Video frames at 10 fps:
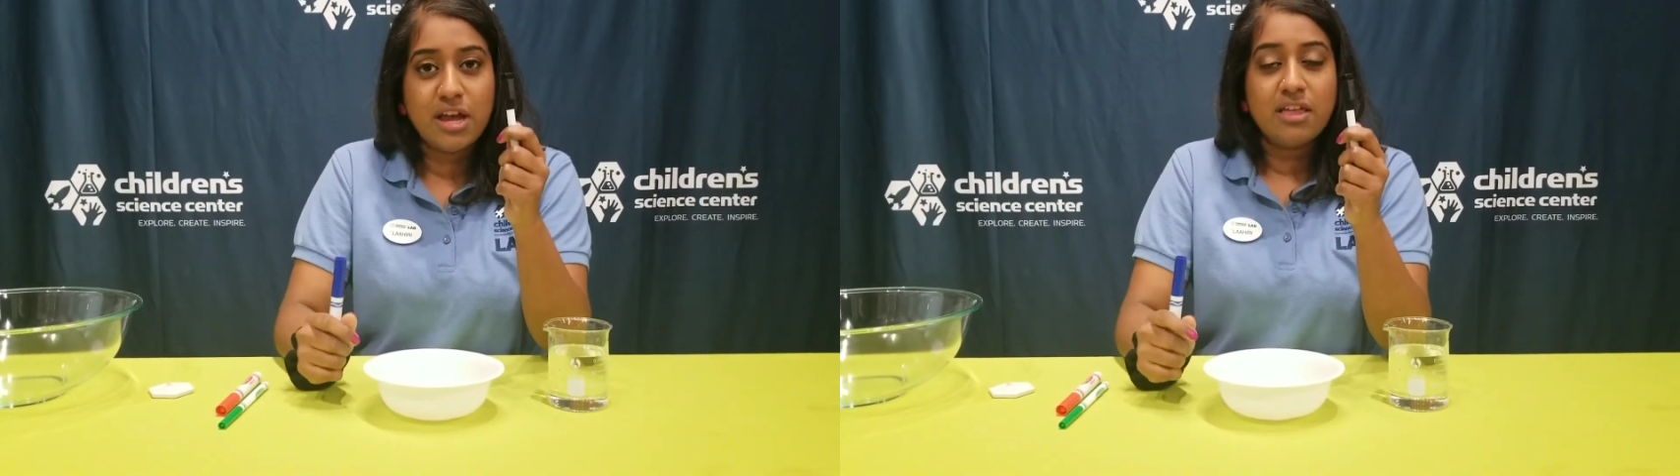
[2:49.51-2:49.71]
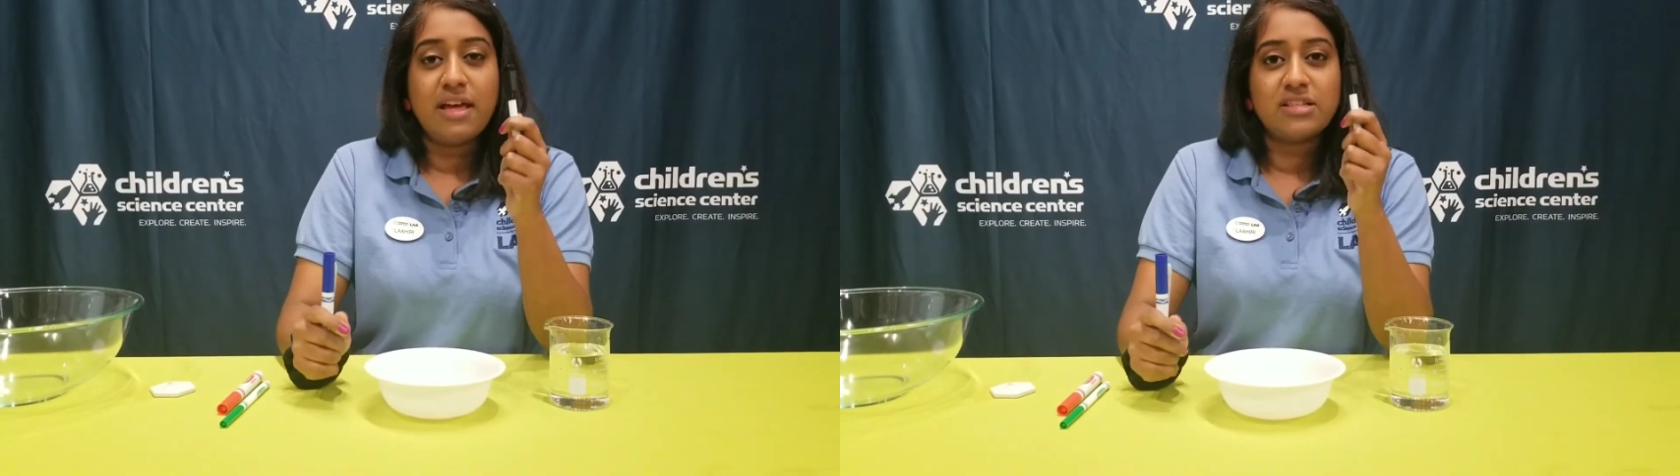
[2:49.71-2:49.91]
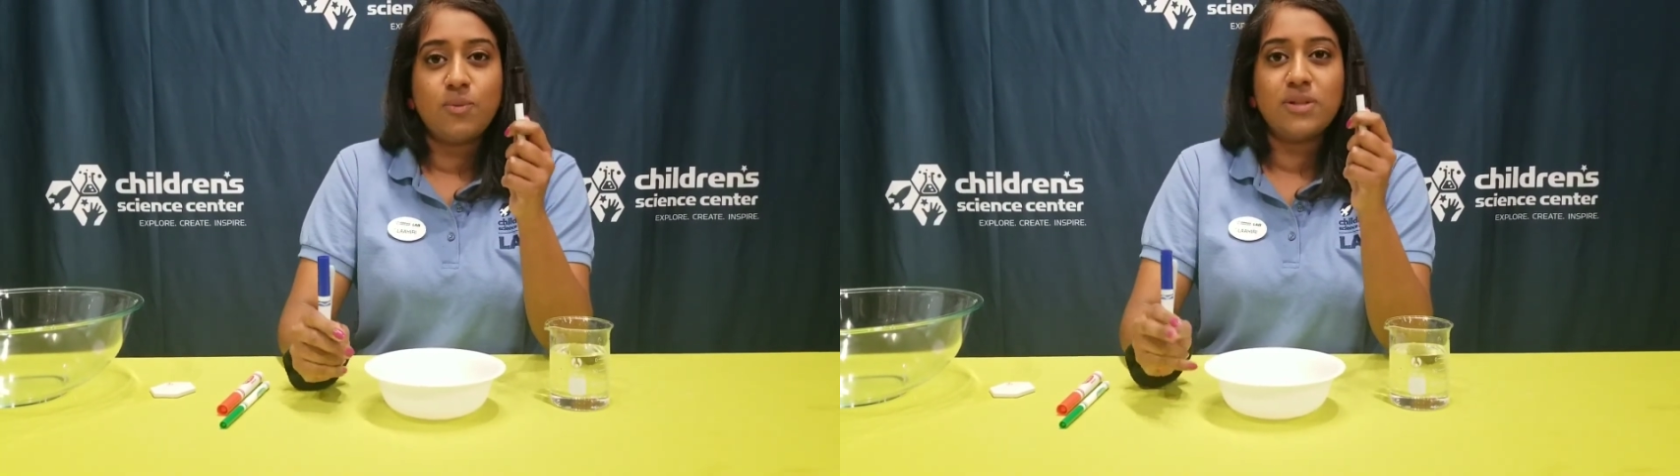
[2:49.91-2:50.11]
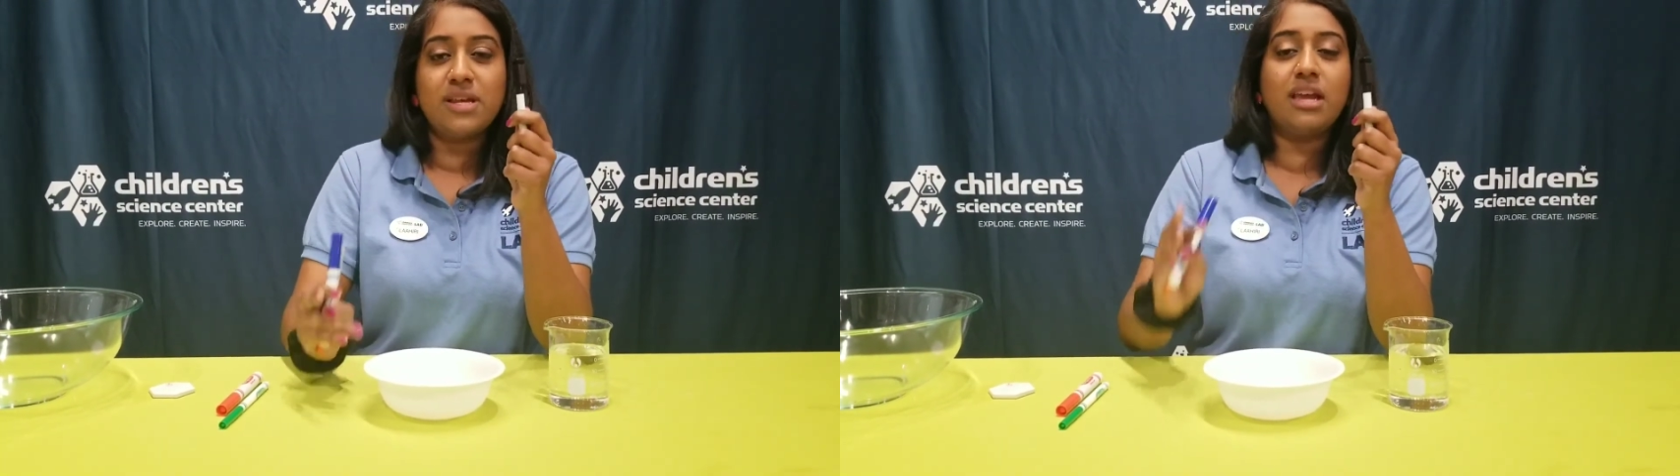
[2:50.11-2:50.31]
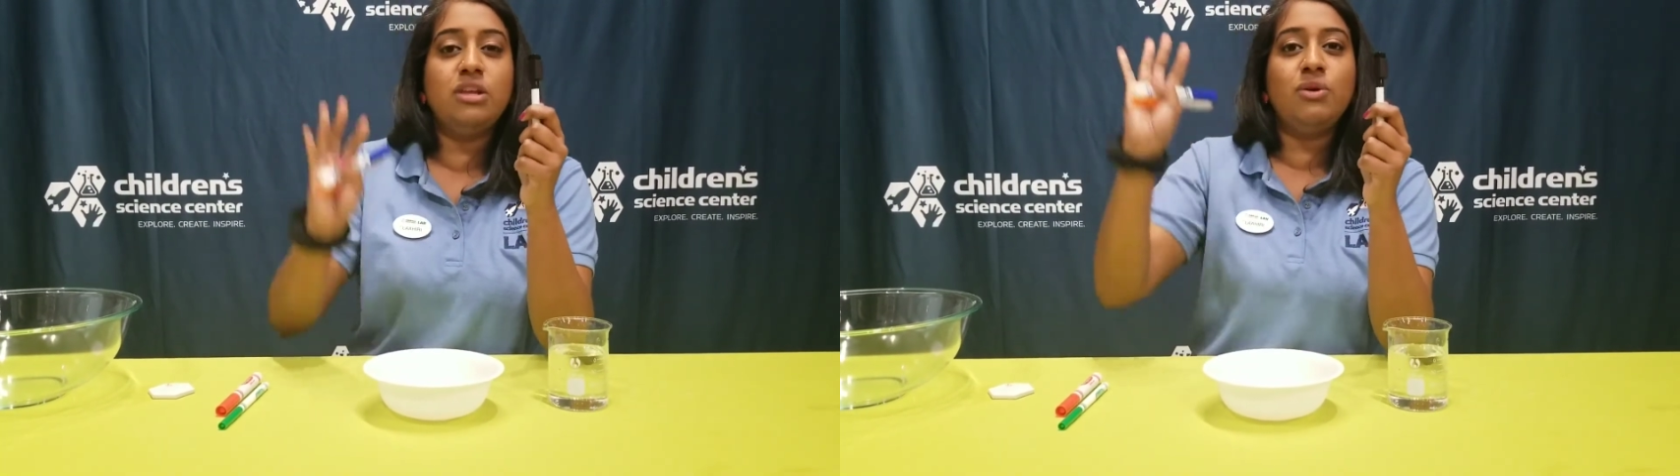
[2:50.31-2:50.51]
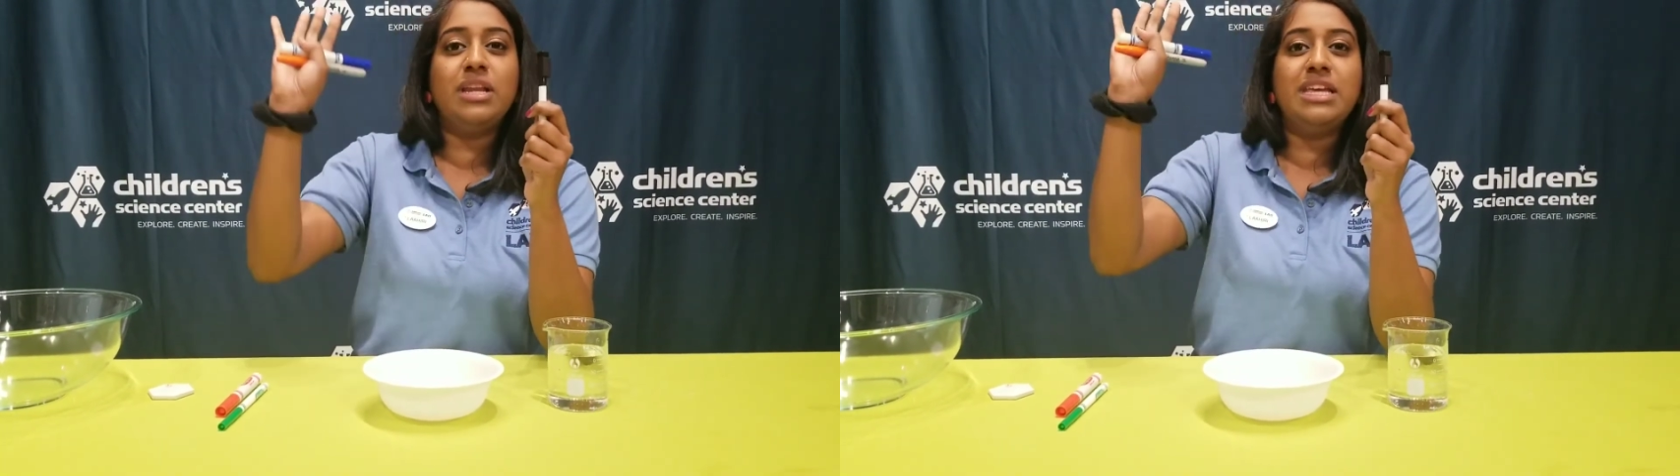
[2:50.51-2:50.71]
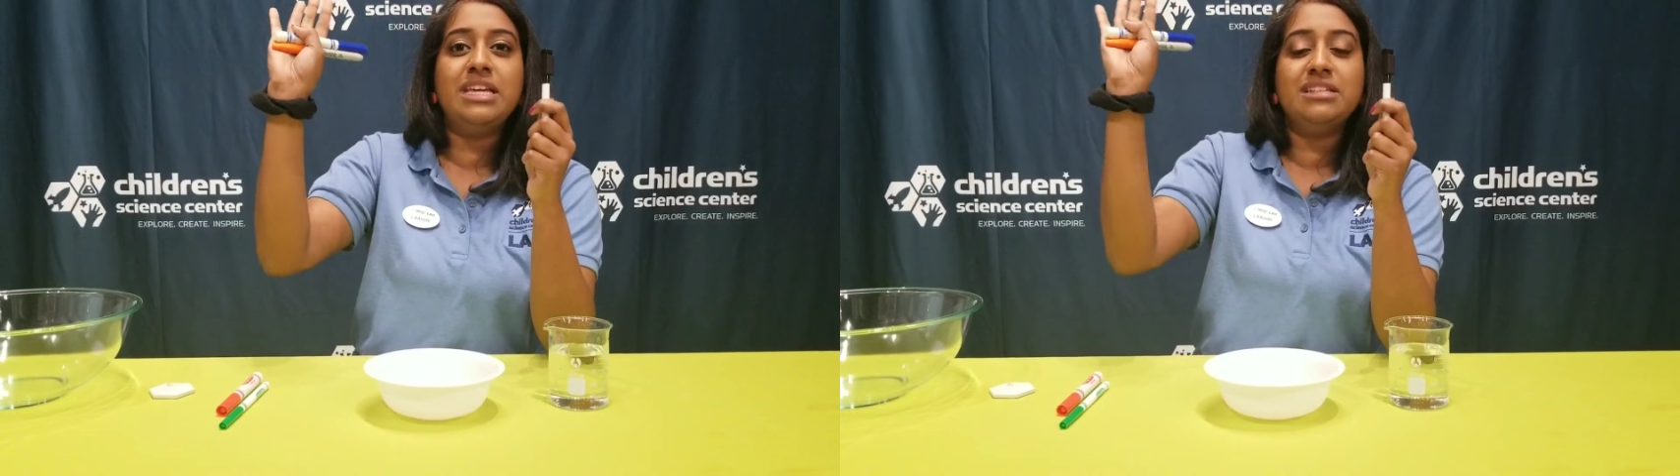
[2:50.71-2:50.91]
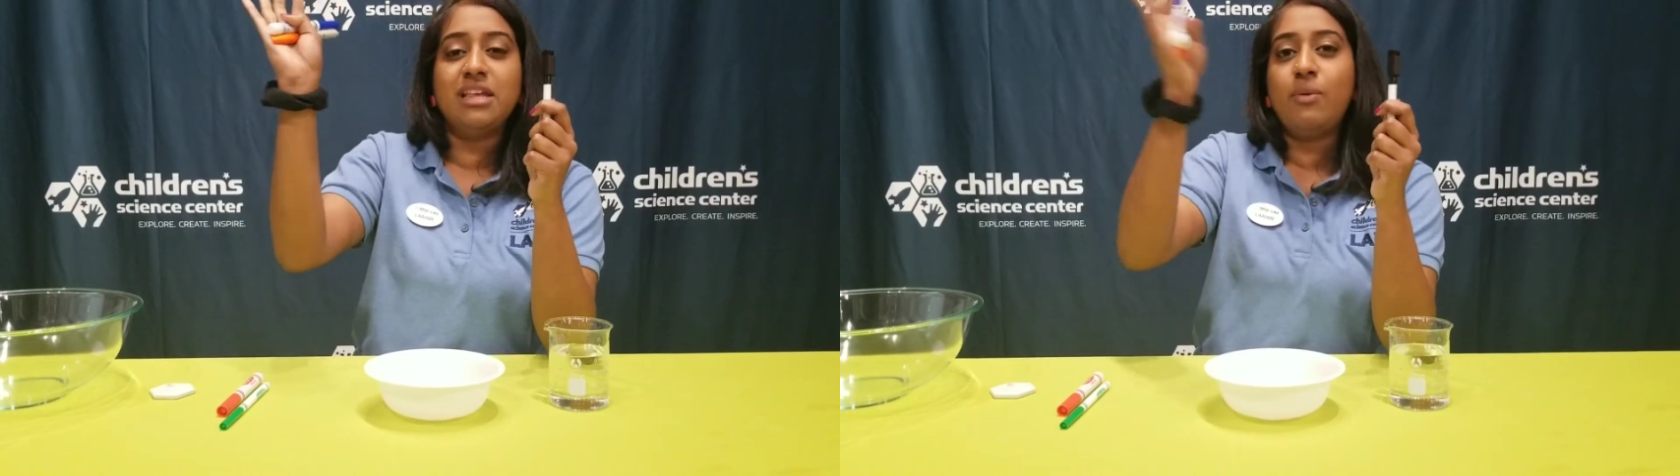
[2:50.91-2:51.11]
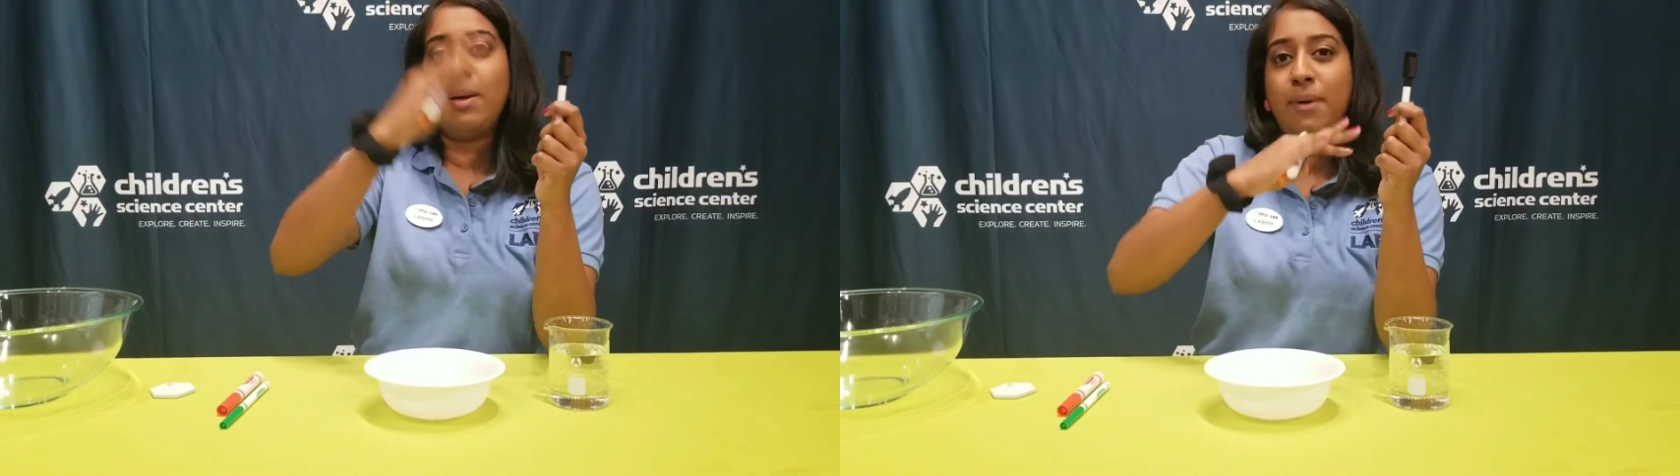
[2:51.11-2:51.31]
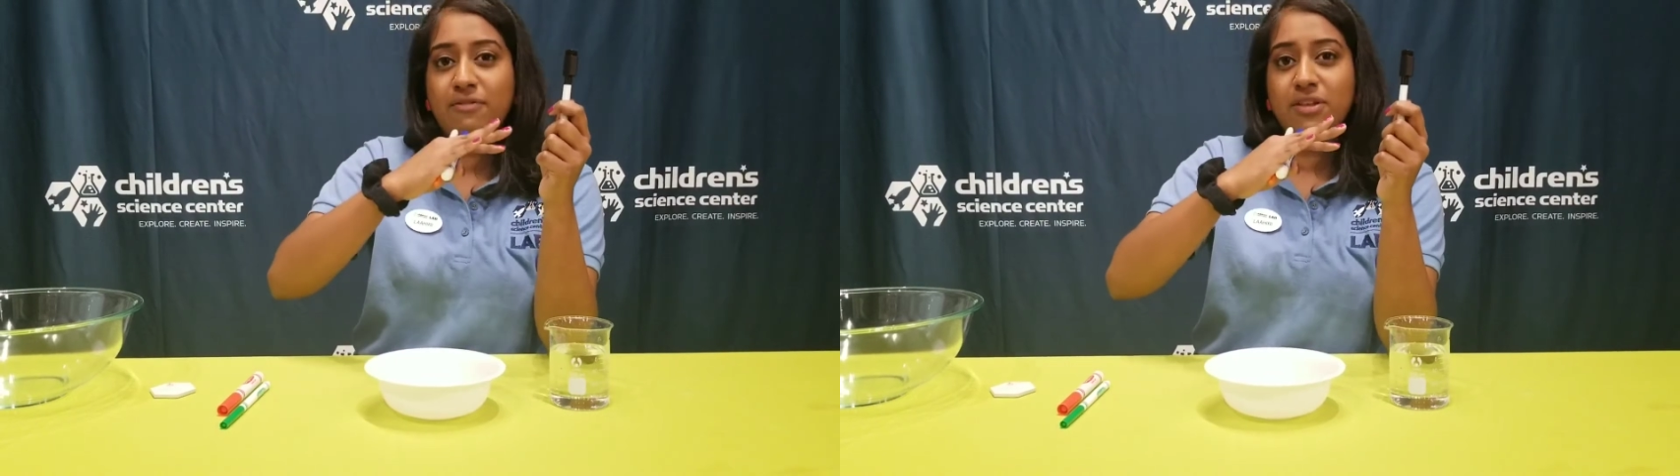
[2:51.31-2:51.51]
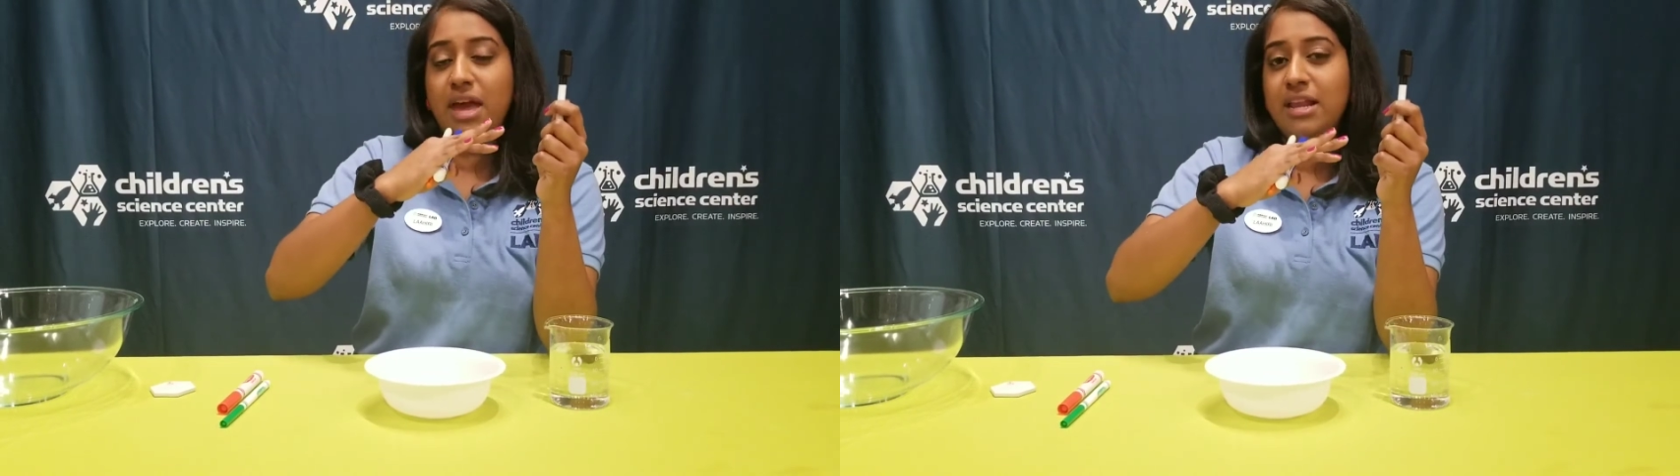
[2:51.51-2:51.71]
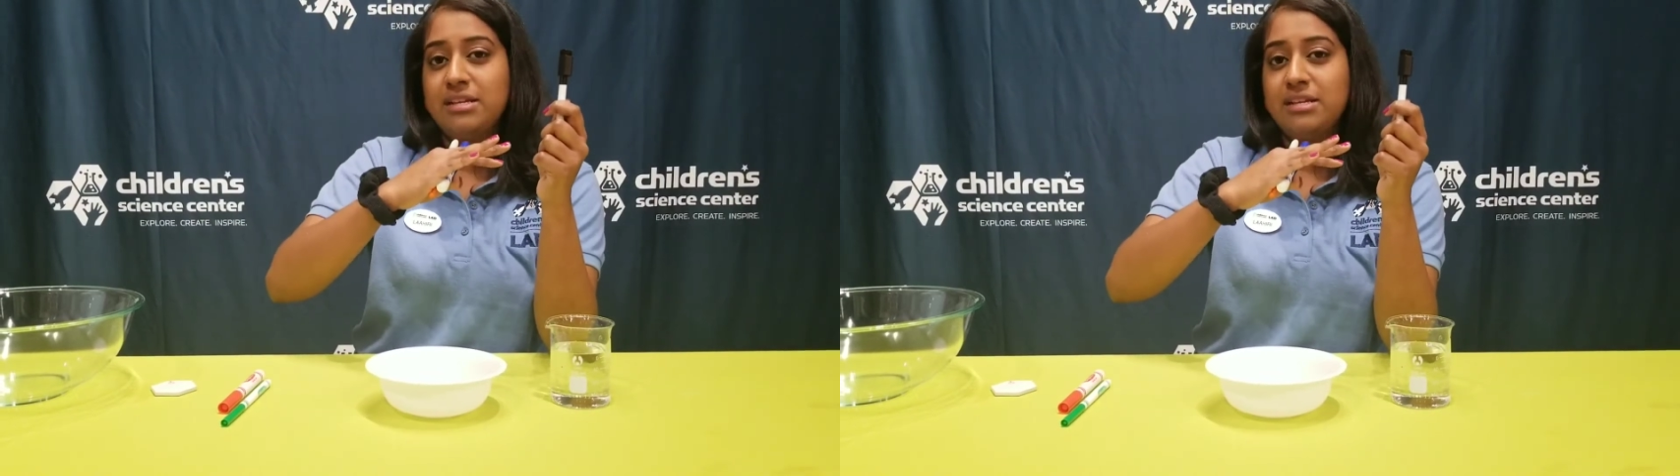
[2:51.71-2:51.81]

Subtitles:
That's the ones that you can easily wipe off any